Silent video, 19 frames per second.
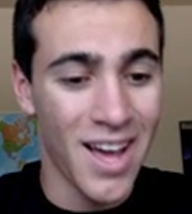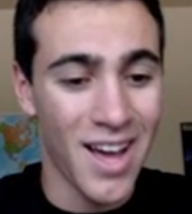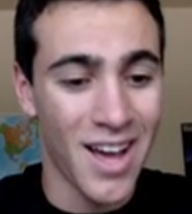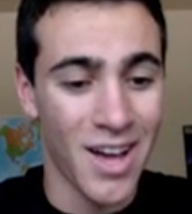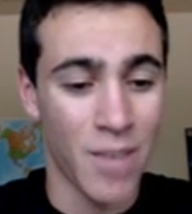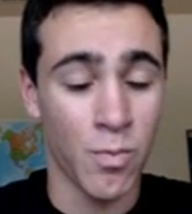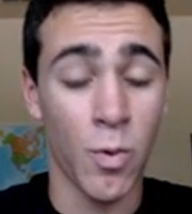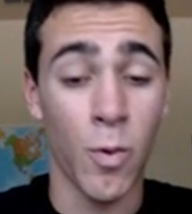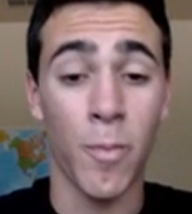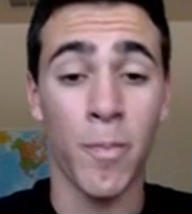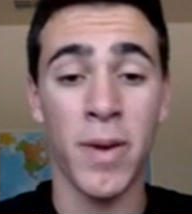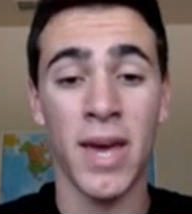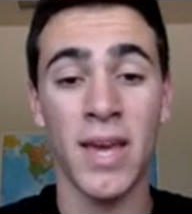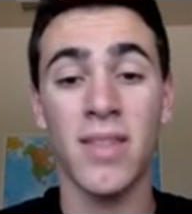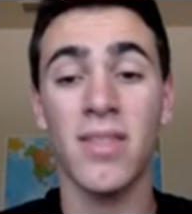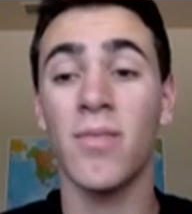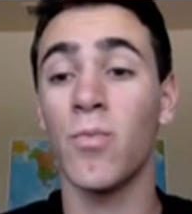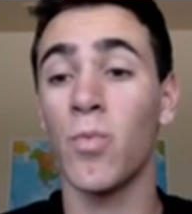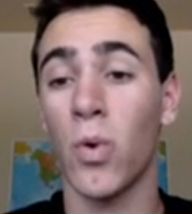We'll
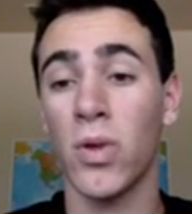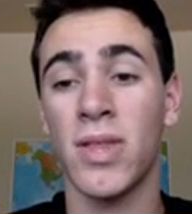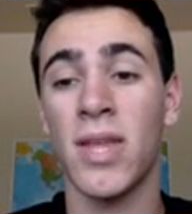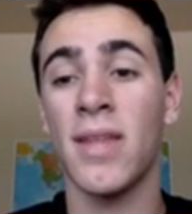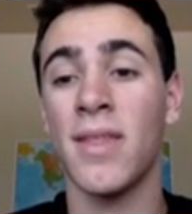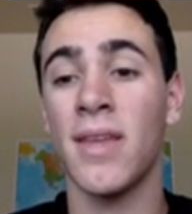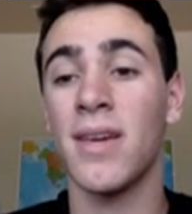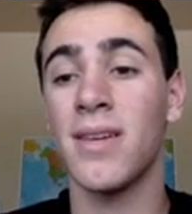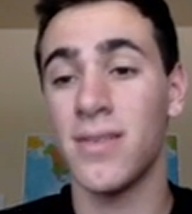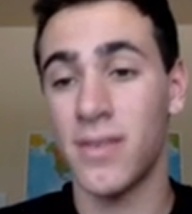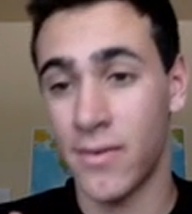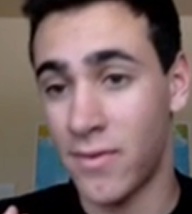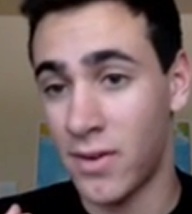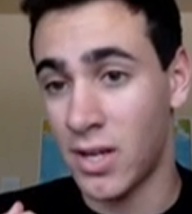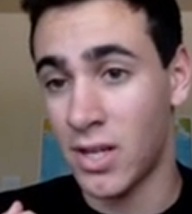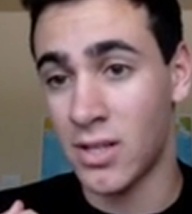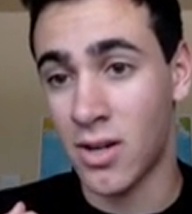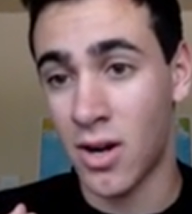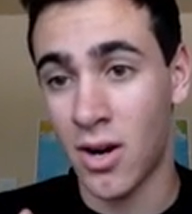pick what they think is the
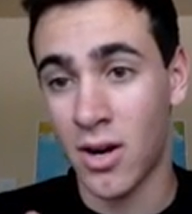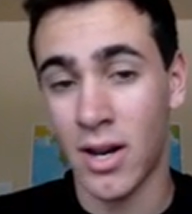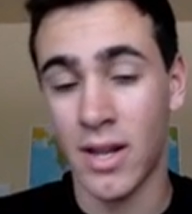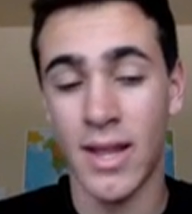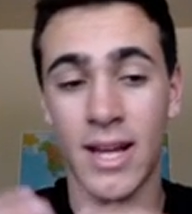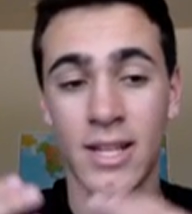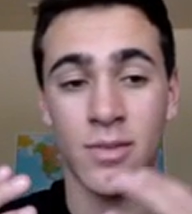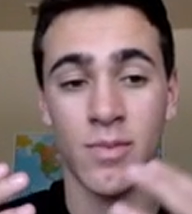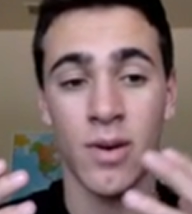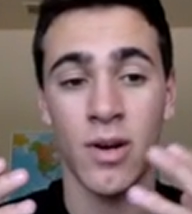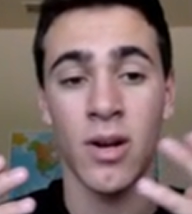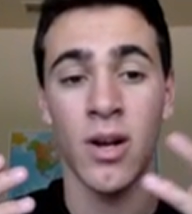funniest card, and that's